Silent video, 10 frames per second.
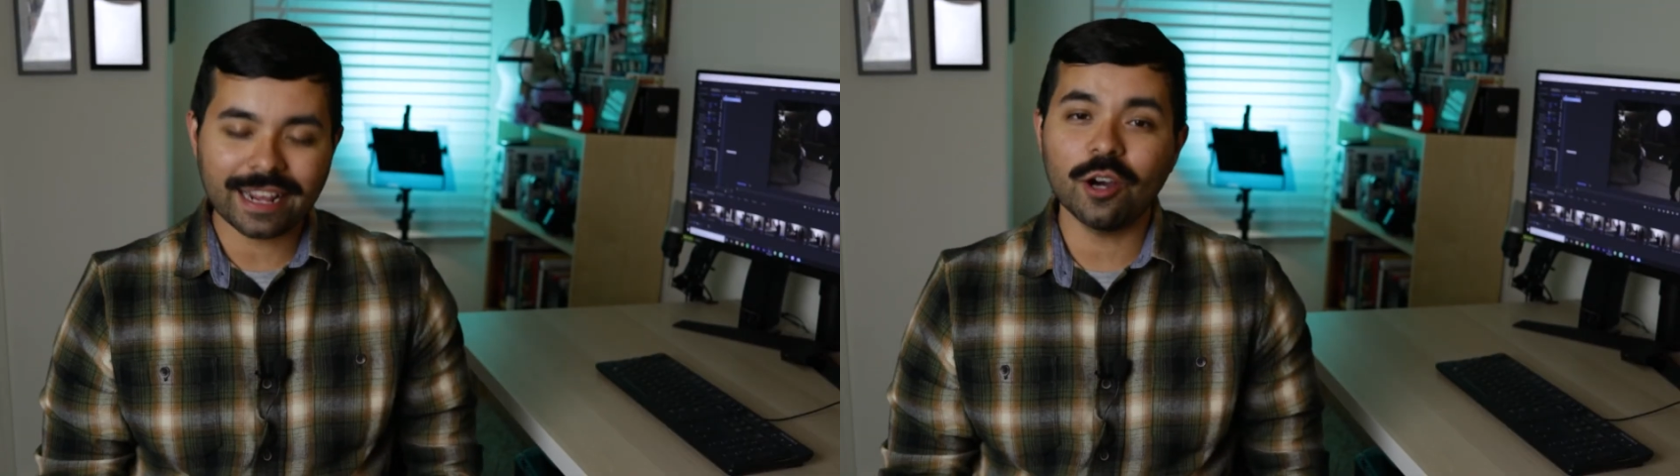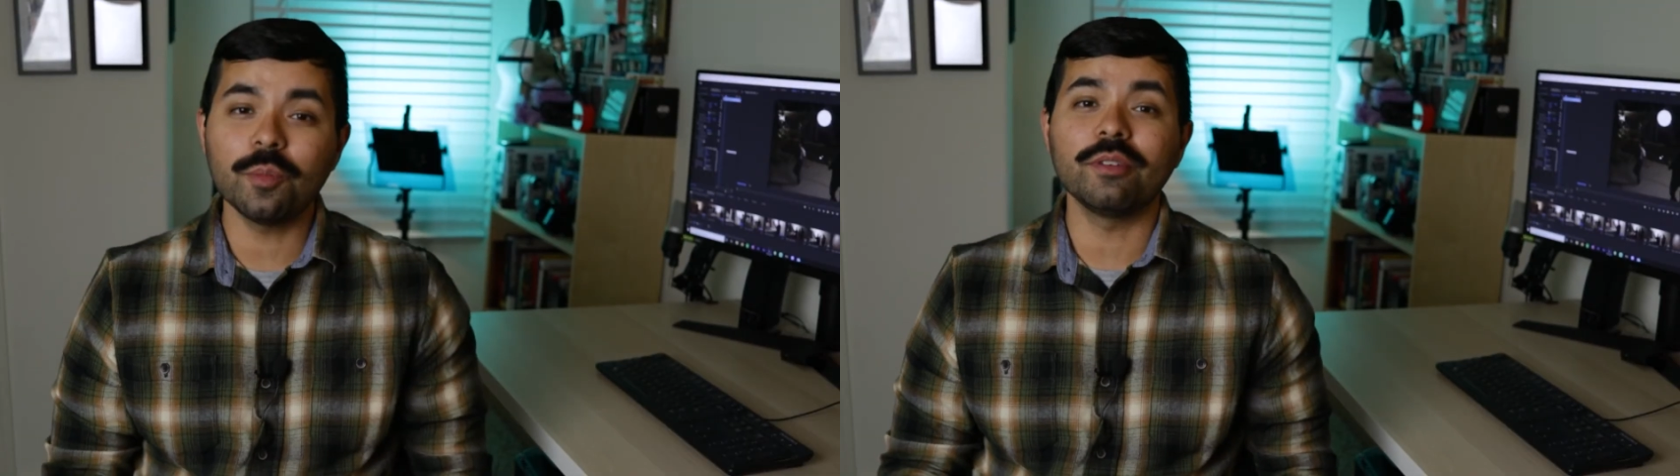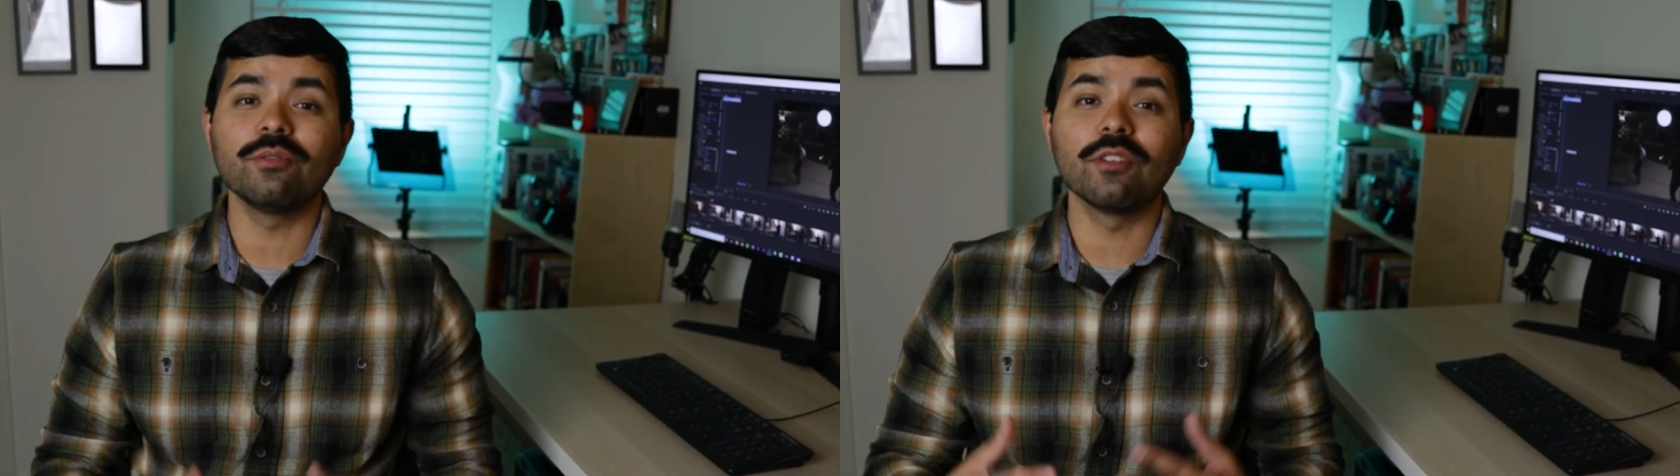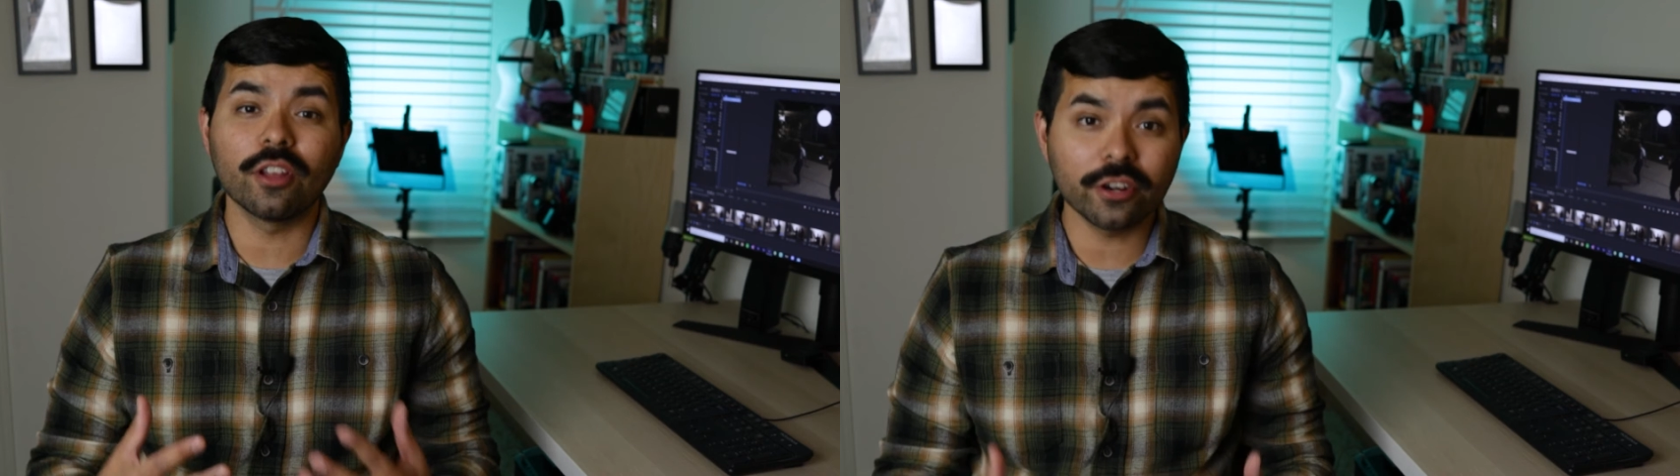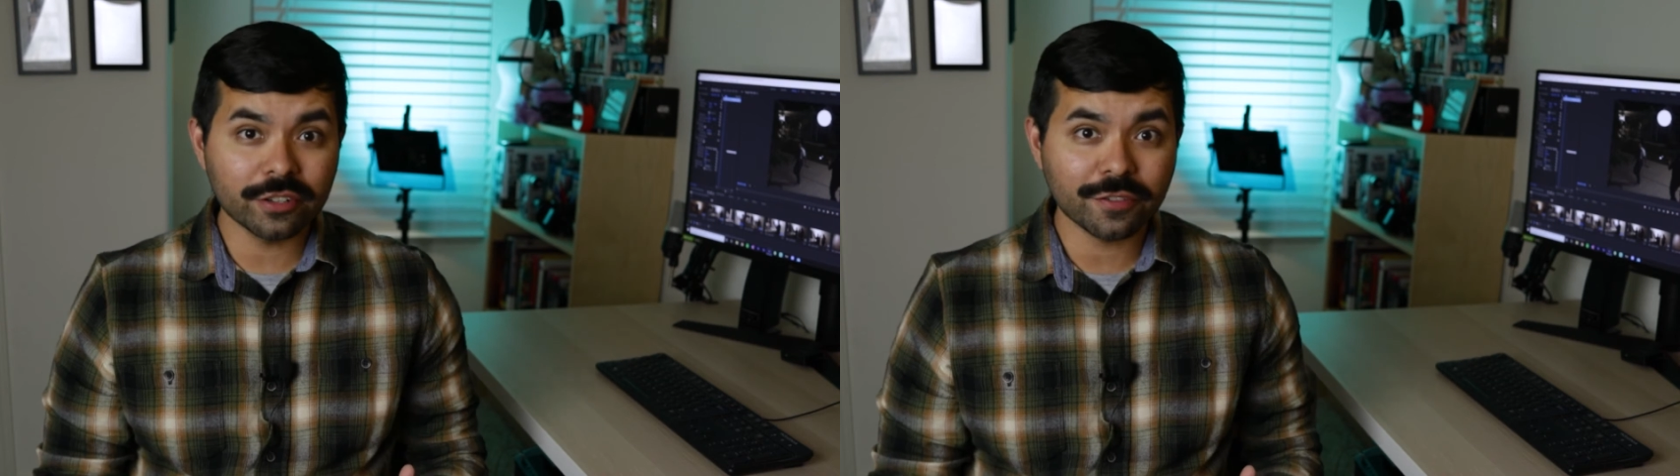I hope you
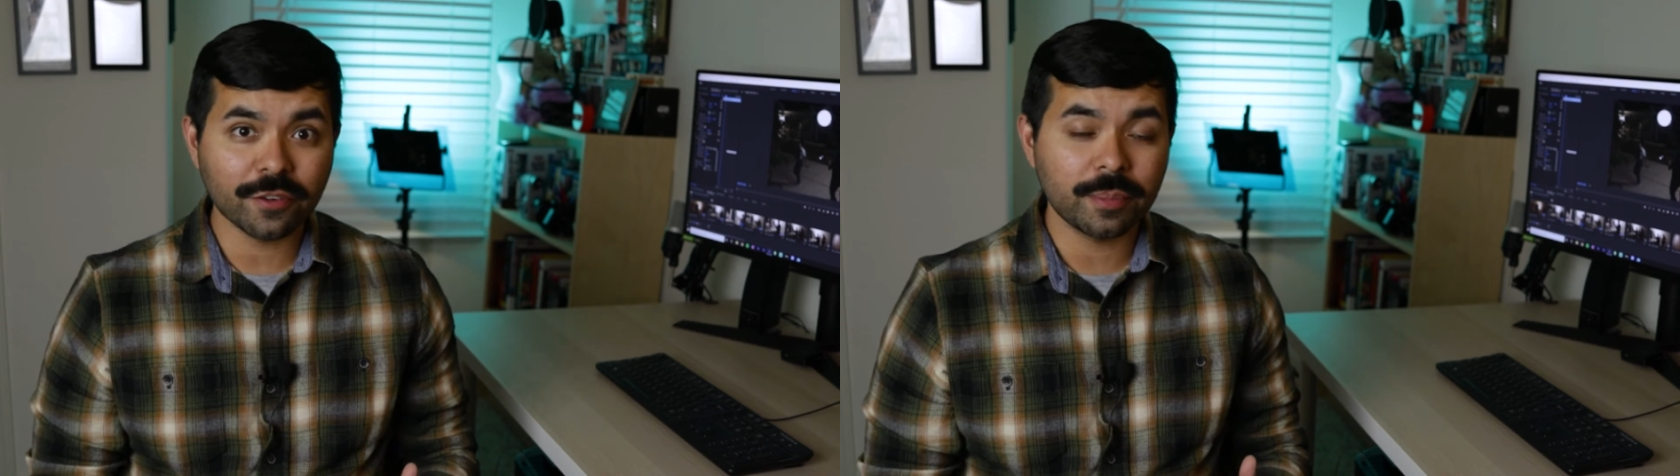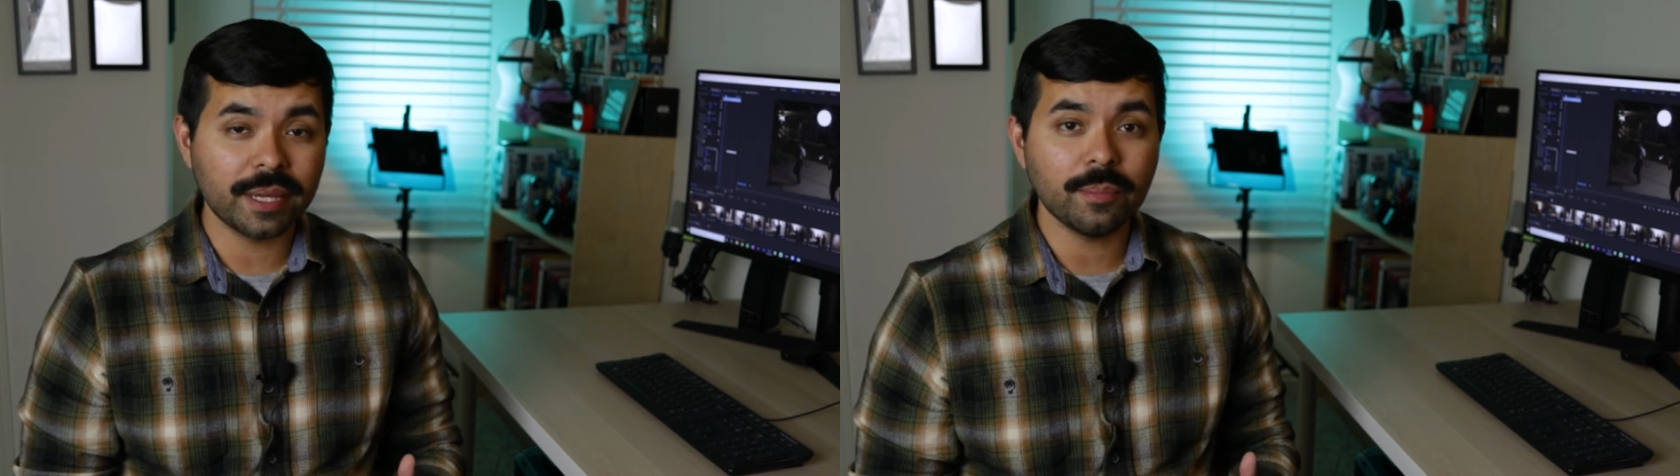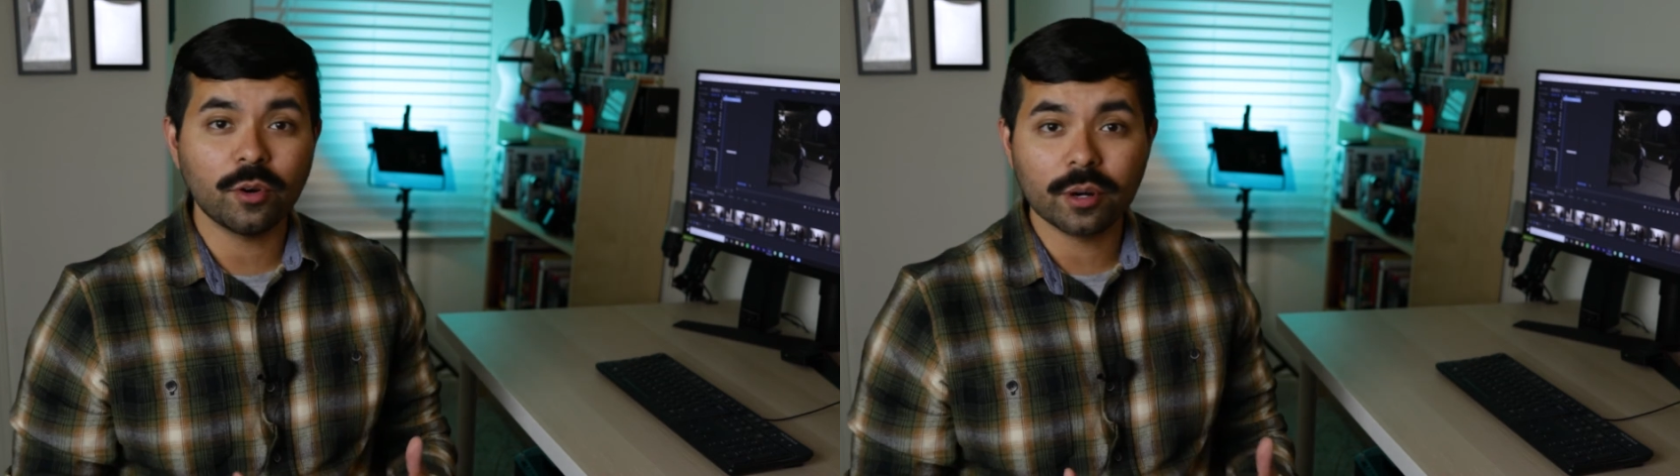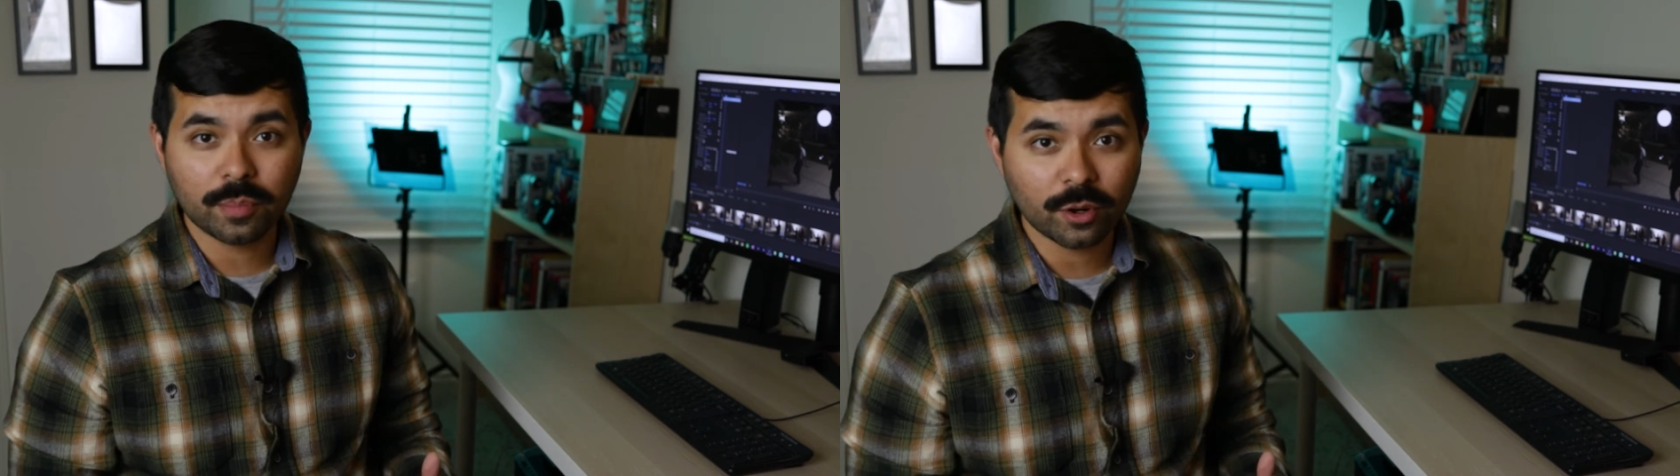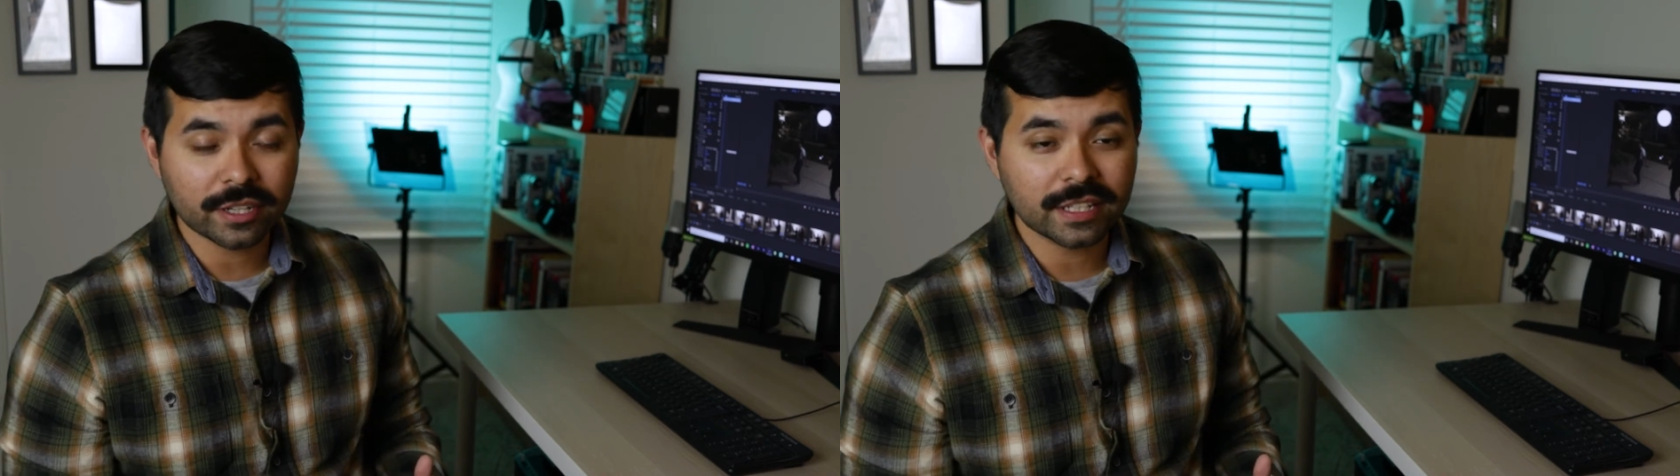learned from it, more
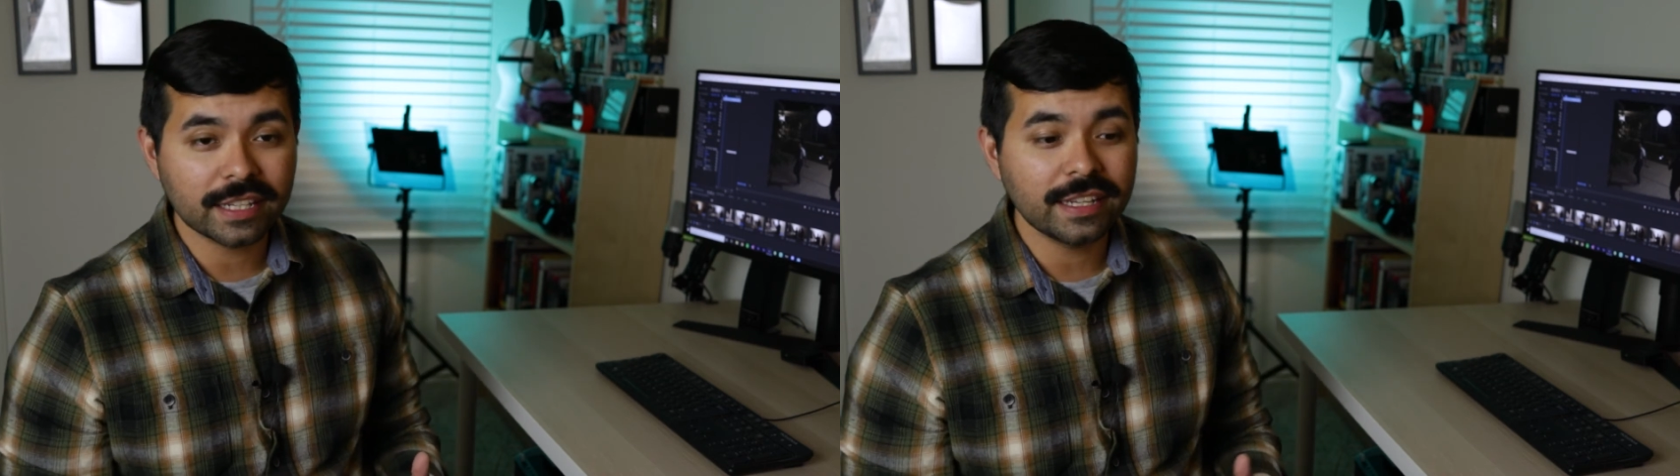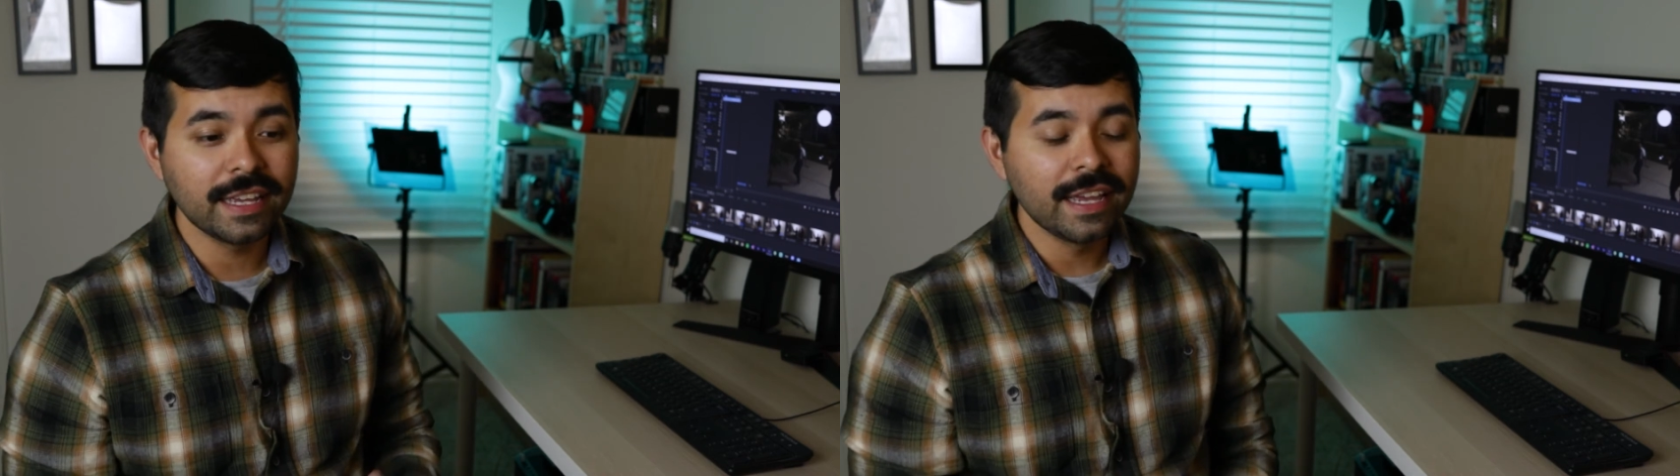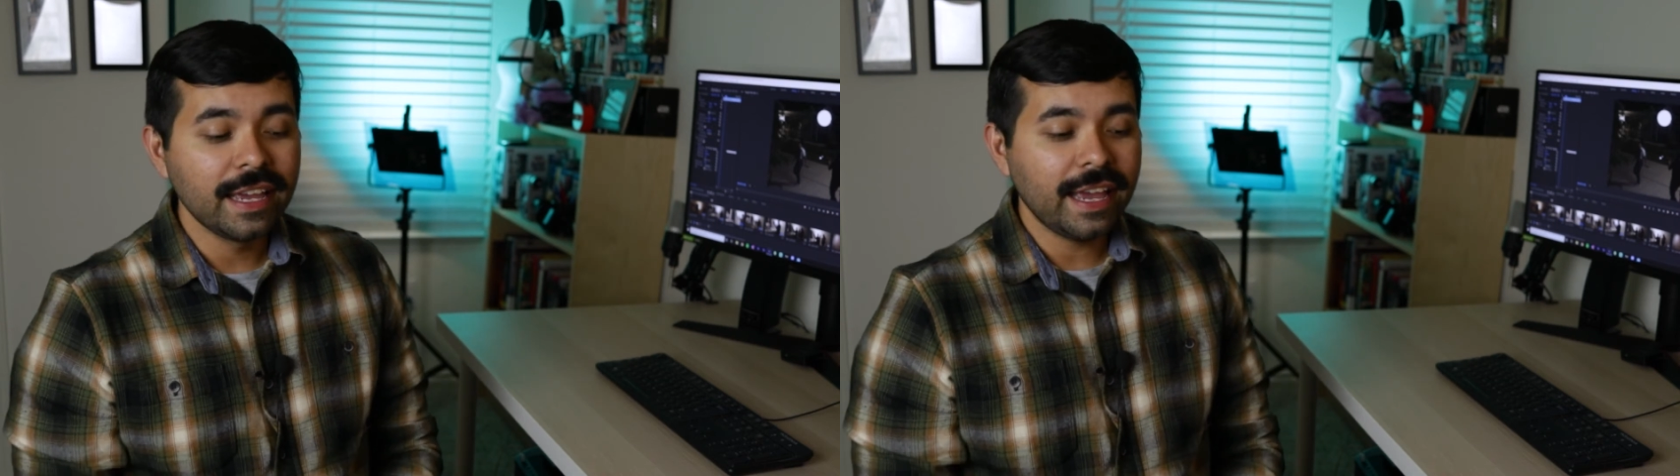importantly.